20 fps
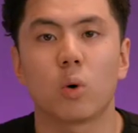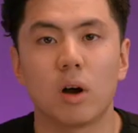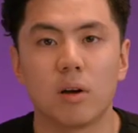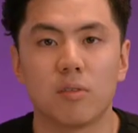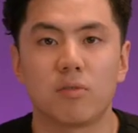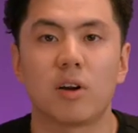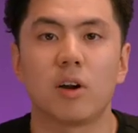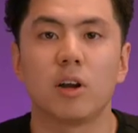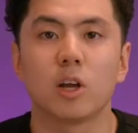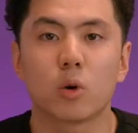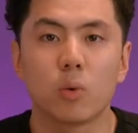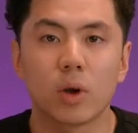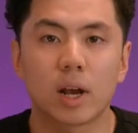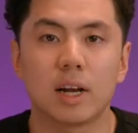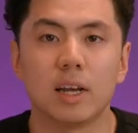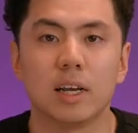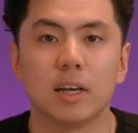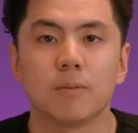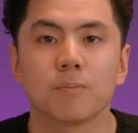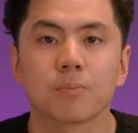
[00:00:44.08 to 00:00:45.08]
and very
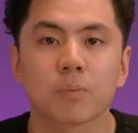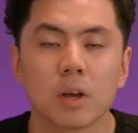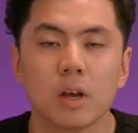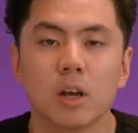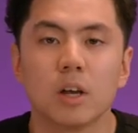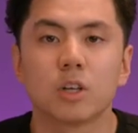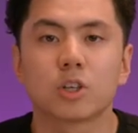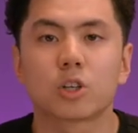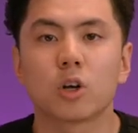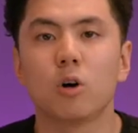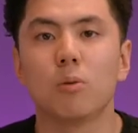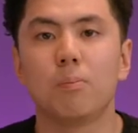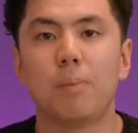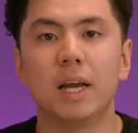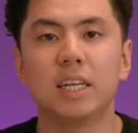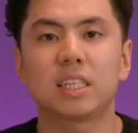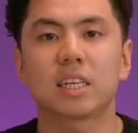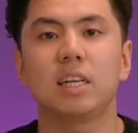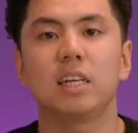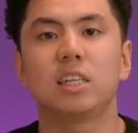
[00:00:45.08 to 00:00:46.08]
quickly. So
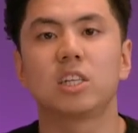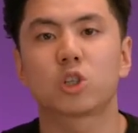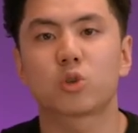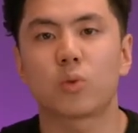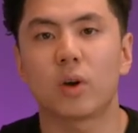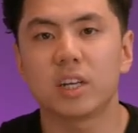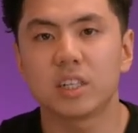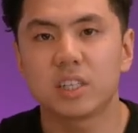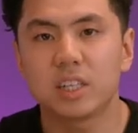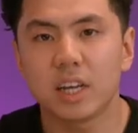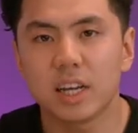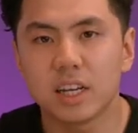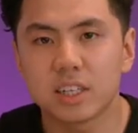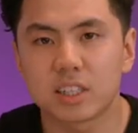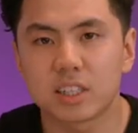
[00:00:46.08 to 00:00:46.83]
basically the strategy is